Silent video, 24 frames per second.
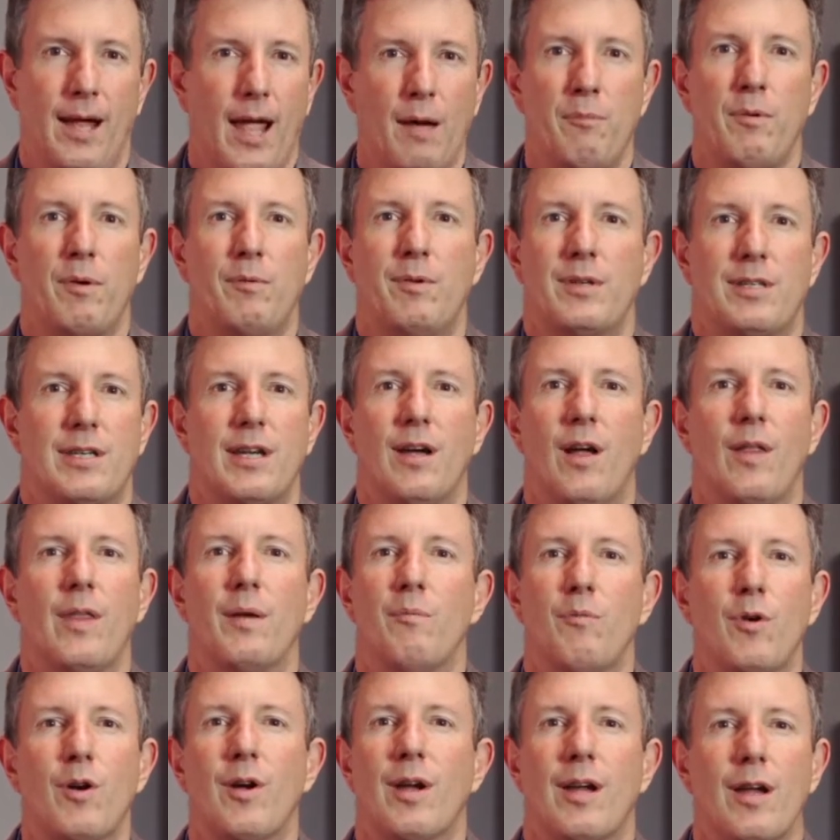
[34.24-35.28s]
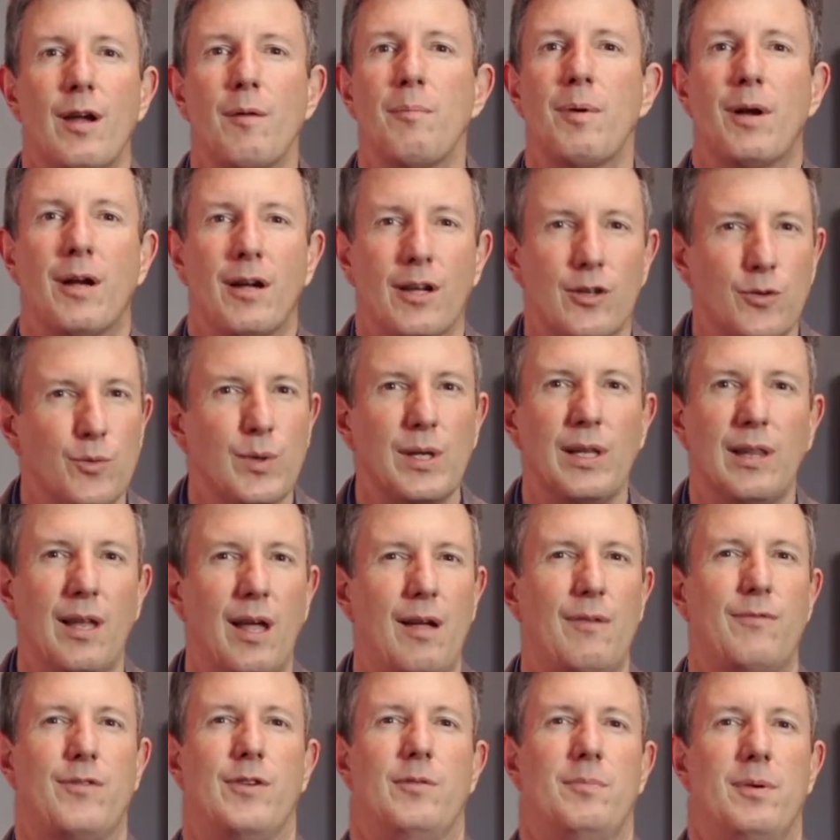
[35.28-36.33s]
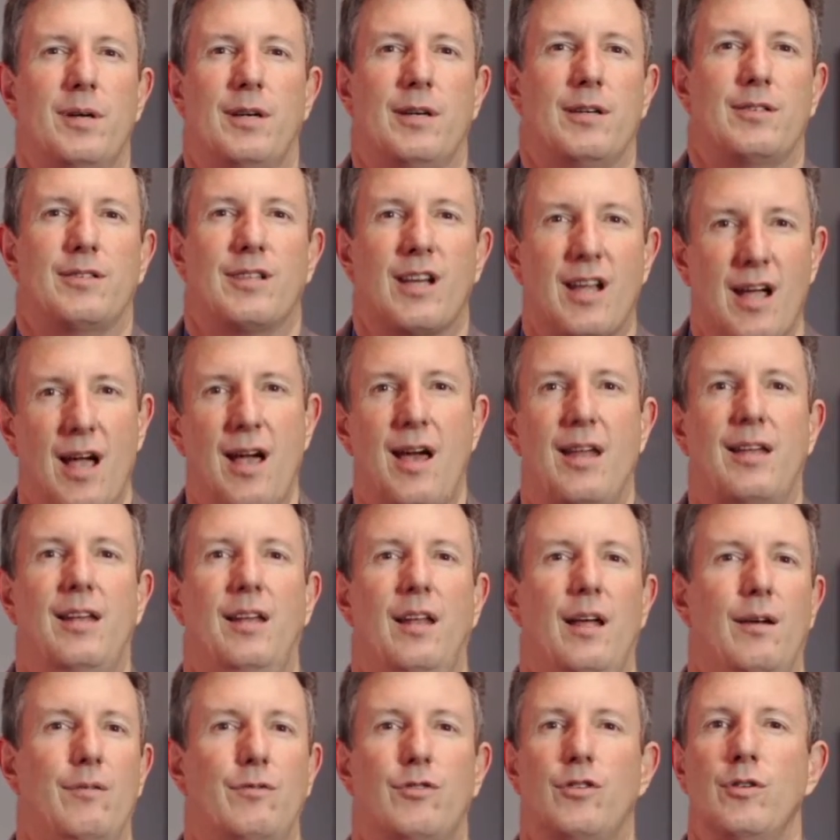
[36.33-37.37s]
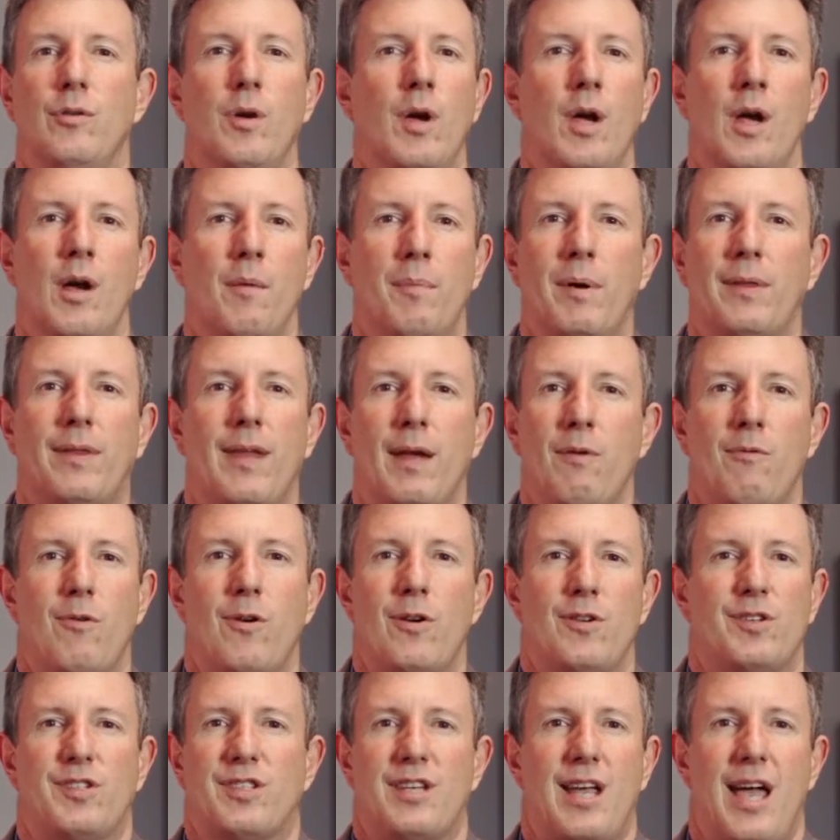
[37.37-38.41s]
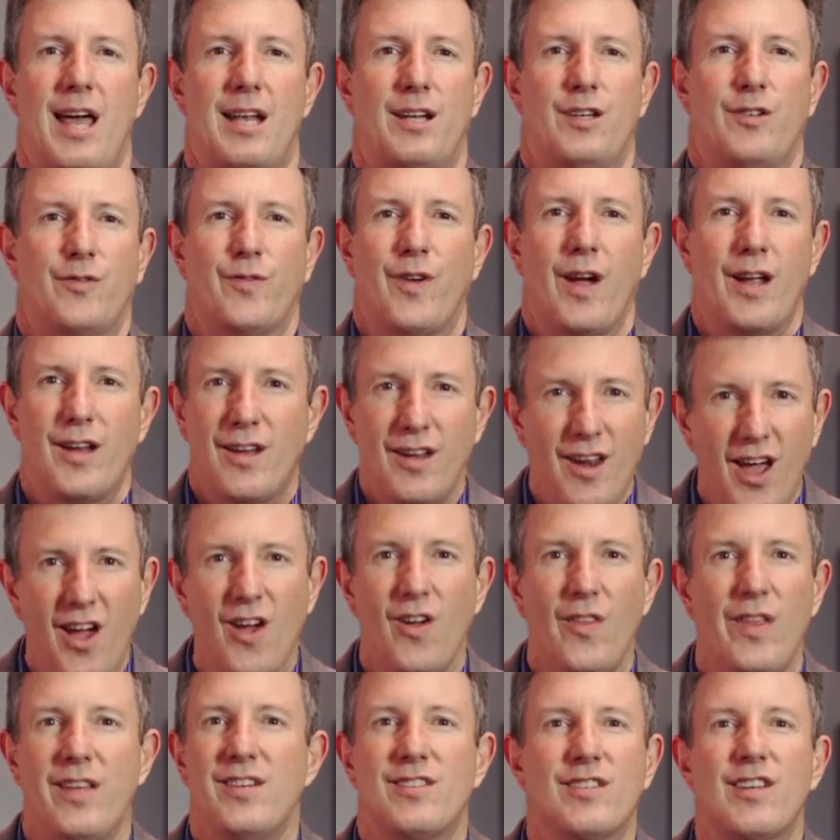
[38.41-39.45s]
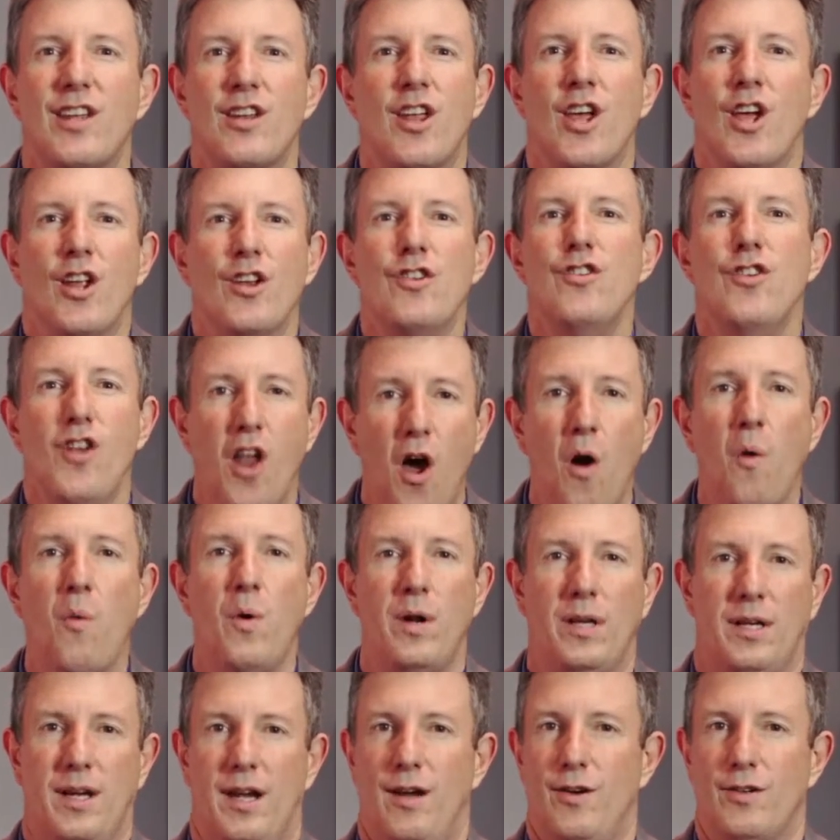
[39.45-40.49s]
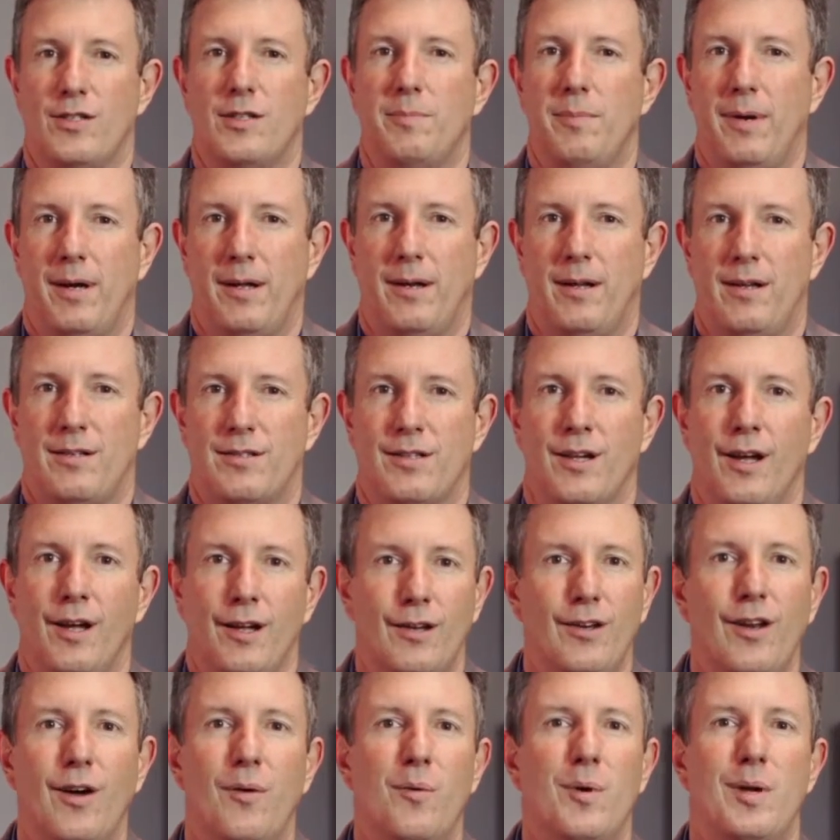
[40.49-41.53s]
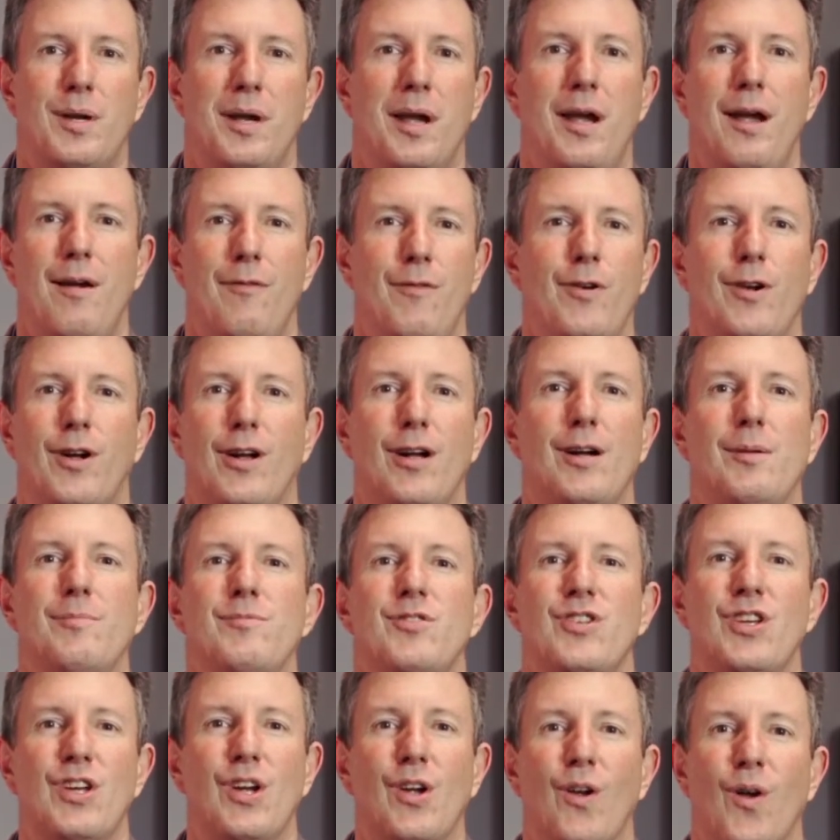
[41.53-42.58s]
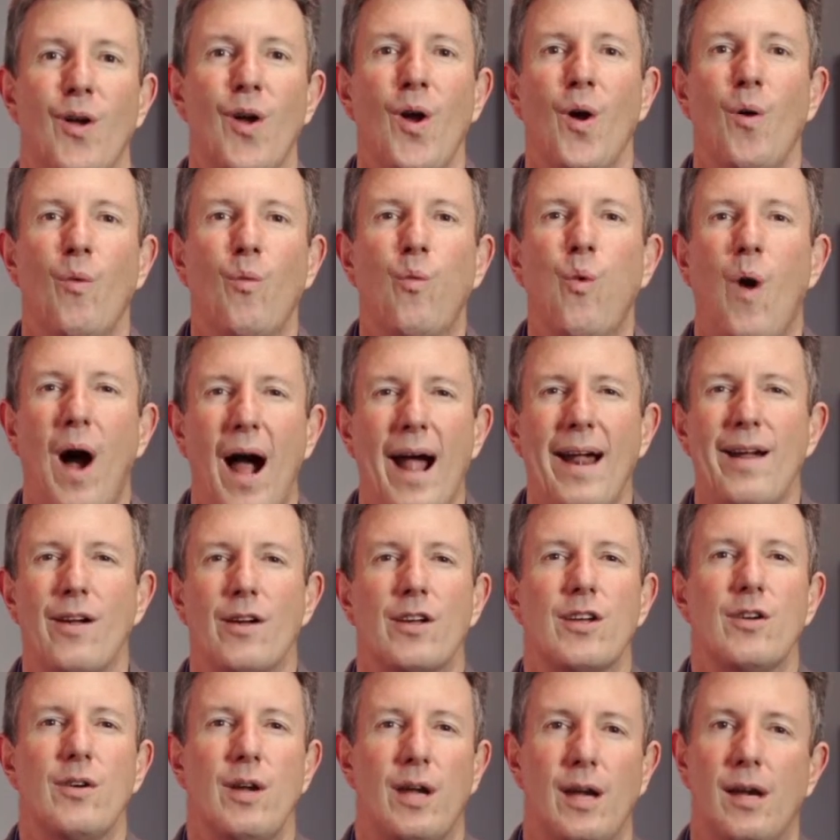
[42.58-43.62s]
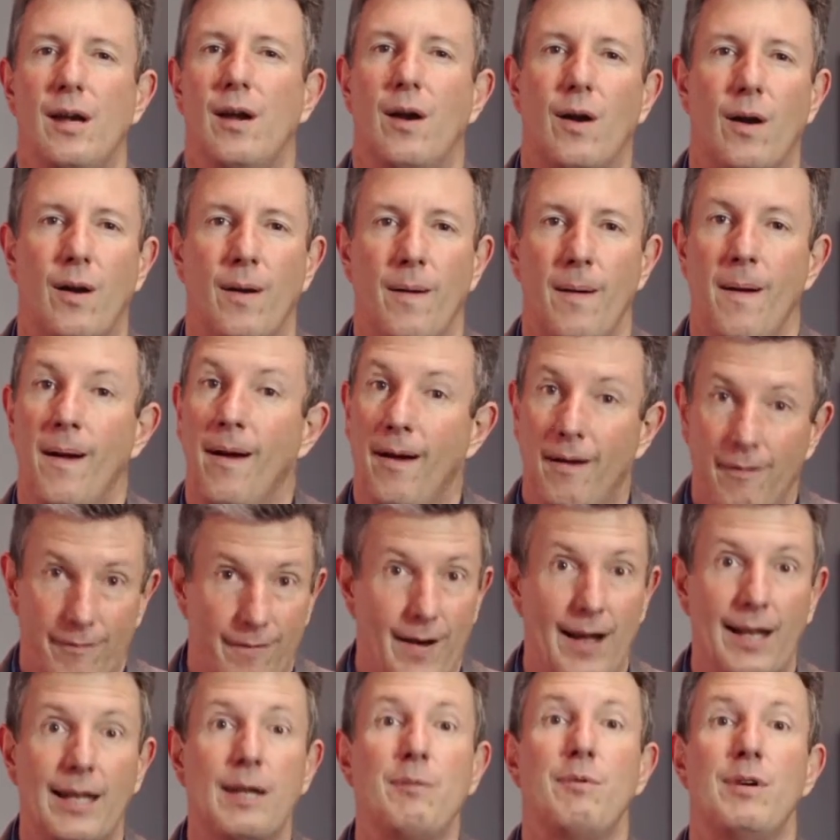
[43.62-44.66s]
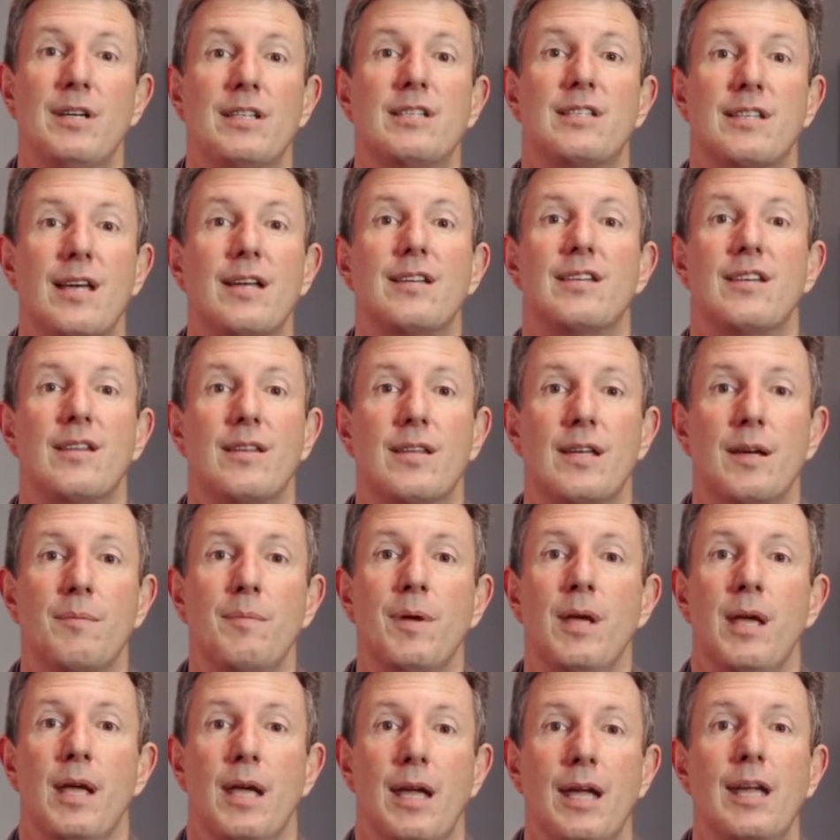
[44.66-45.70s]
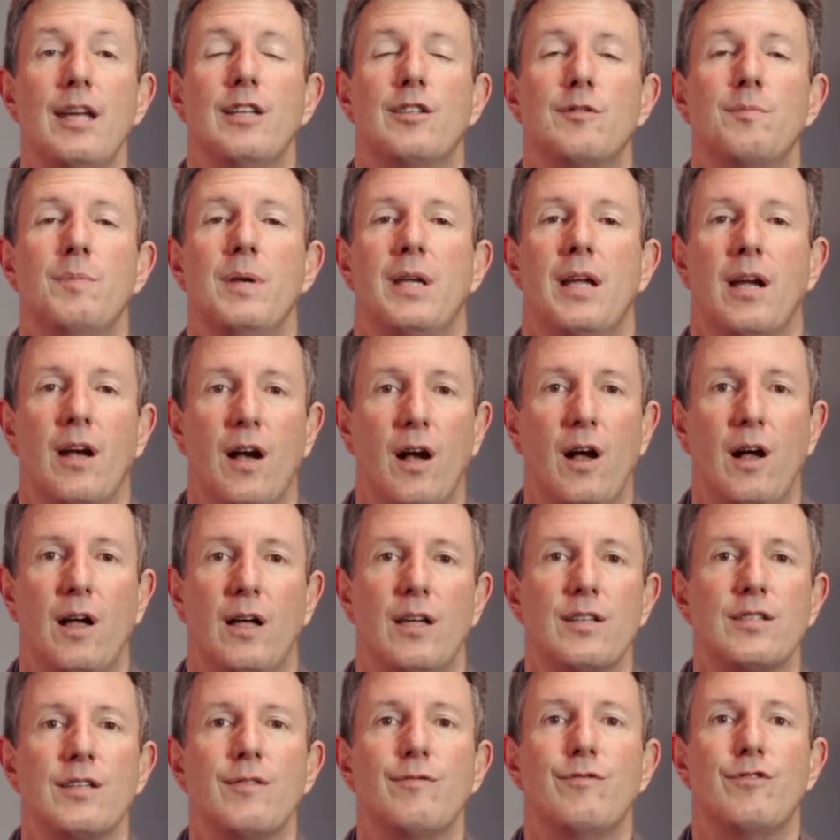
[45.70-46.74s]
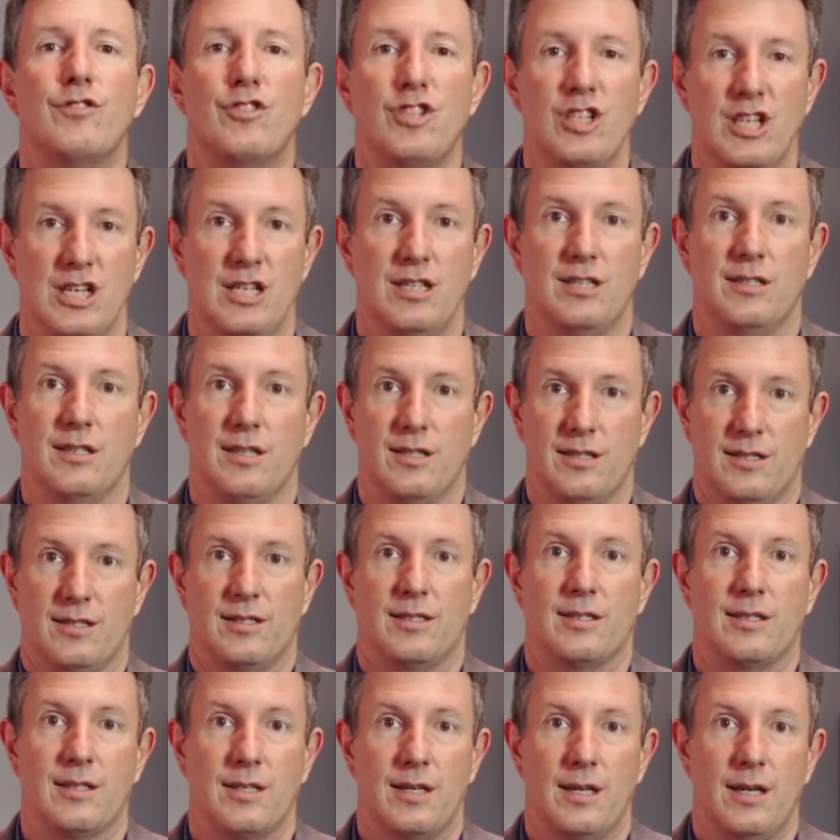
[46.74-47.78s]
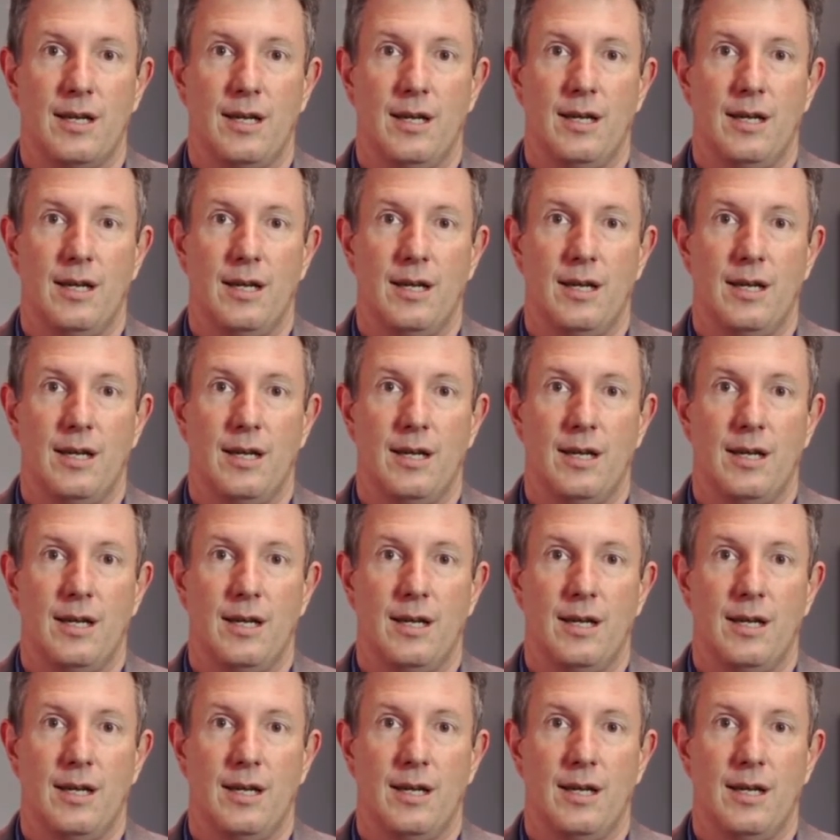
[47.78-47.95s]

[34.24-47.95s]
and we would tell them, We're here because we love you, because God loves you. But they weren't satisfied. No, they said, No one cares about us. No one ever comes here. Why are you here? Finally, we said to them, It's because of Jesus.